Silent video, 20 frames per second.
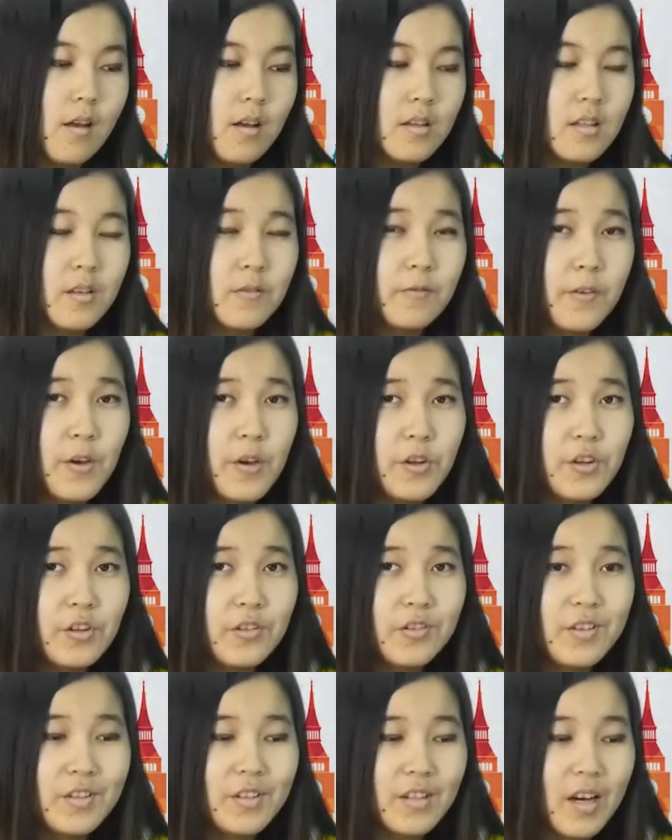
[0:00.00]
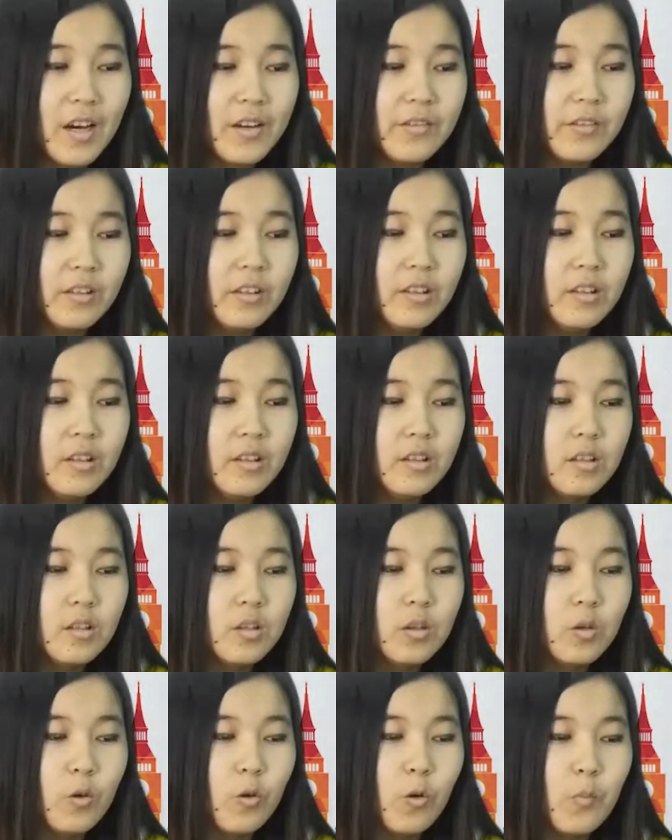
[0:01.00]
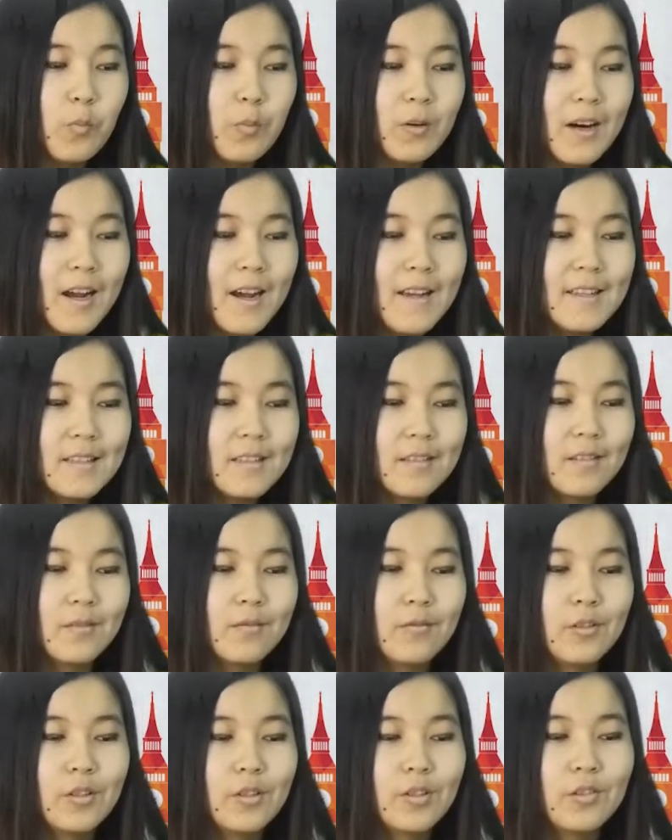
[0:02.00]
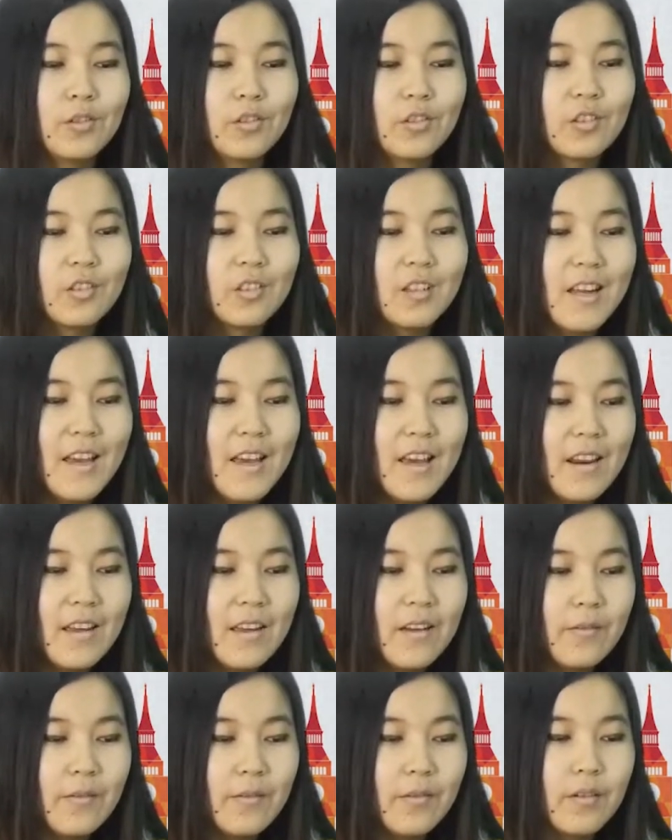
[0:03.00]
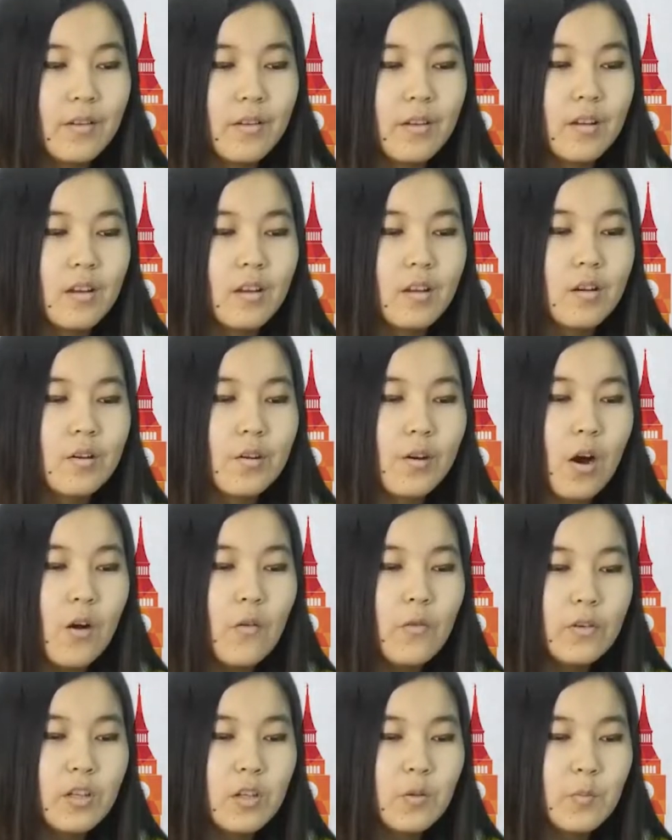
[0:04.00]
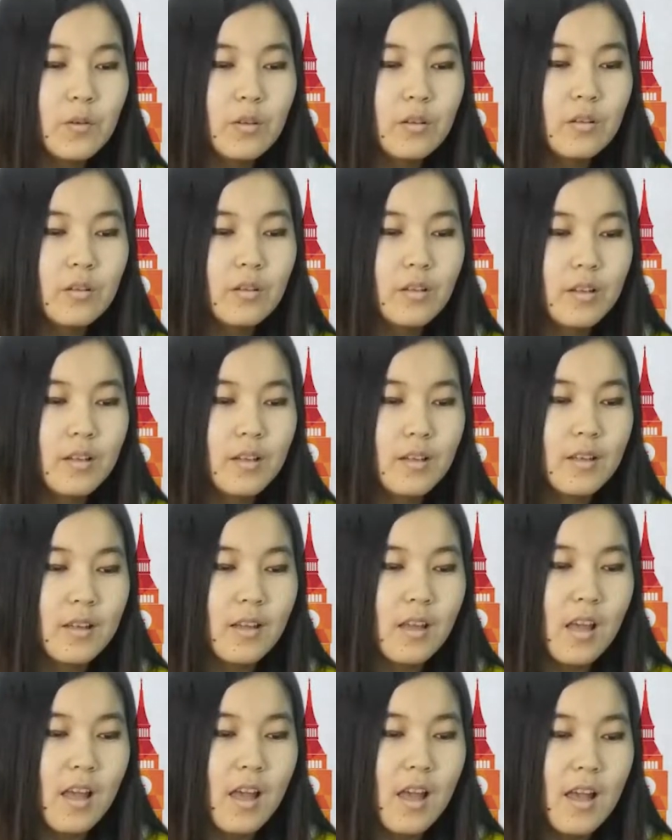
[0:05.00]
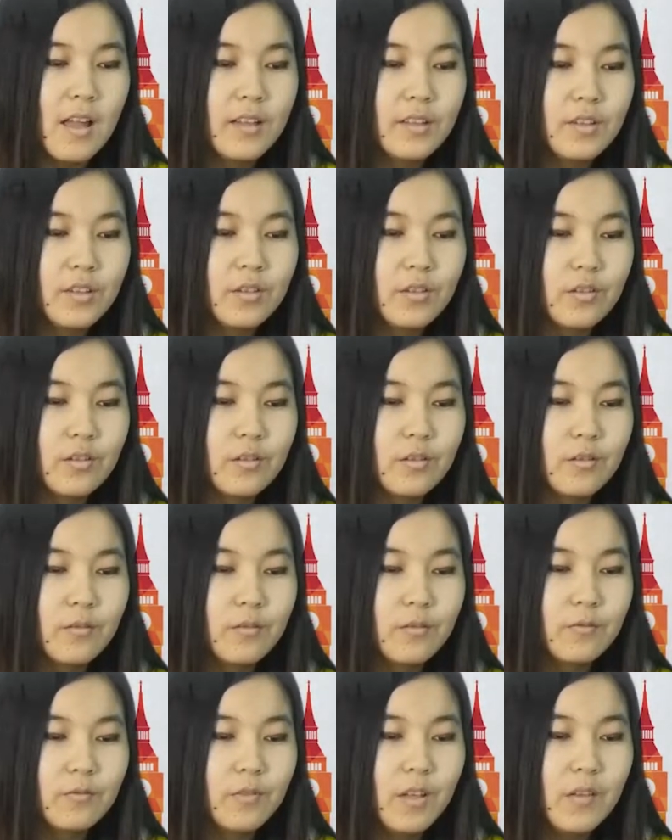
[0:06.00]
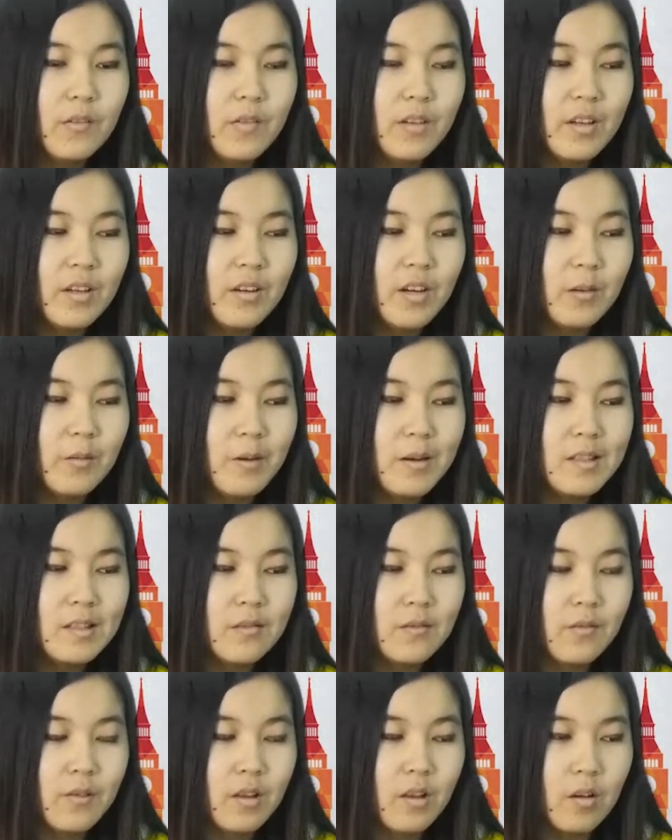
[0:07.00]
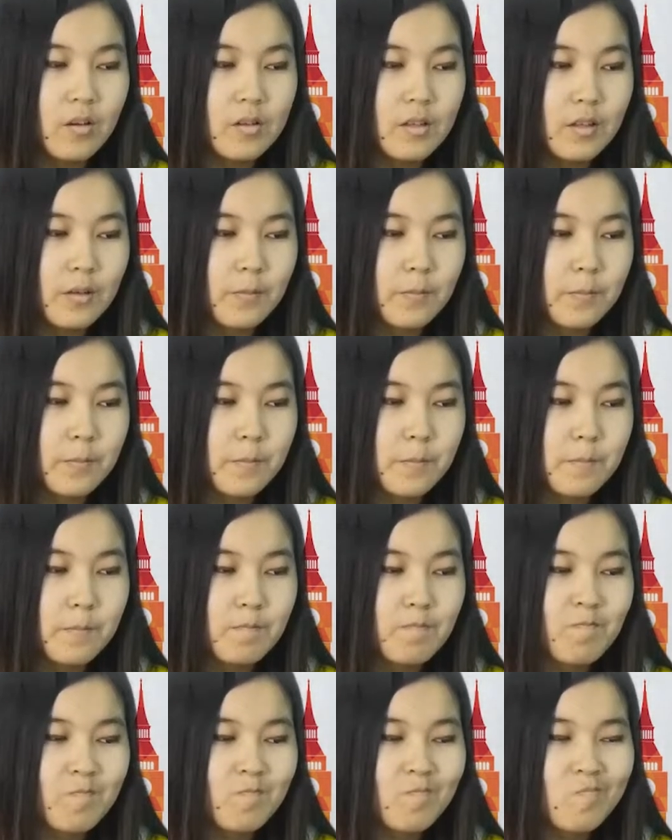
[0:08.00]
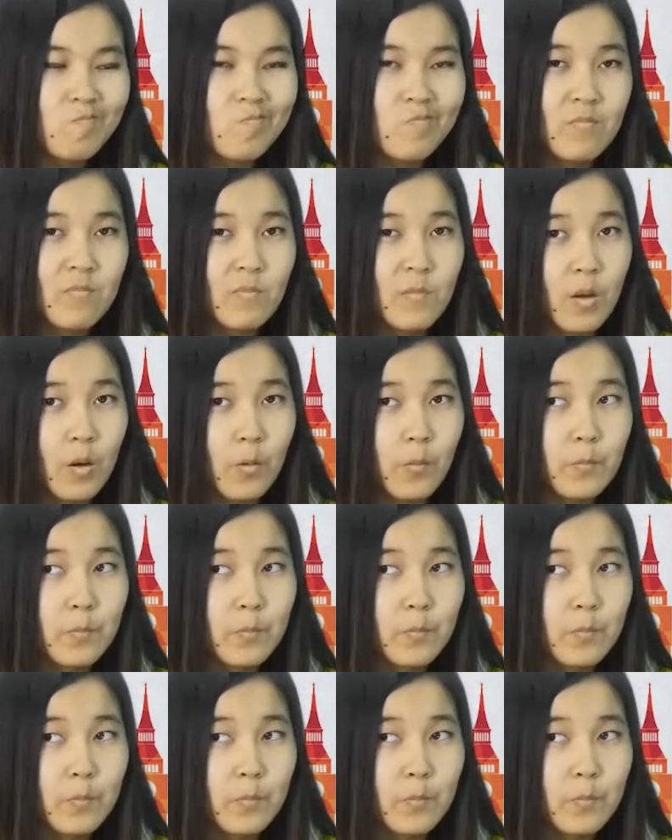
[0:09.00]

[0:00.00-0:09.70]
The fashion designer who prized for her creative, comfortable, and her waving innovative clothing. No.